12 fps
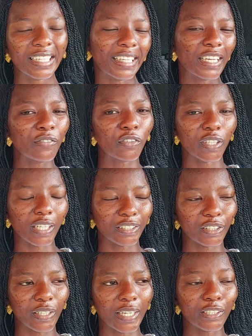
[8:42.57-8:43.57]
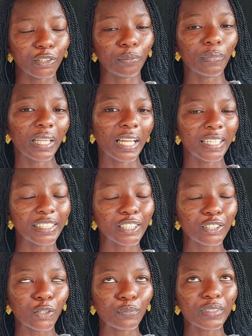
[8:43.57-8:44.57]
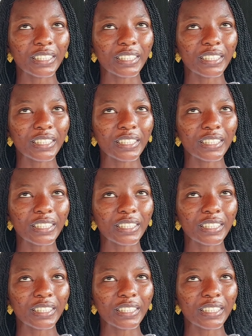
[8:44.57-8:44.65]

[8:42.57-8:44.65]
give your natural hair some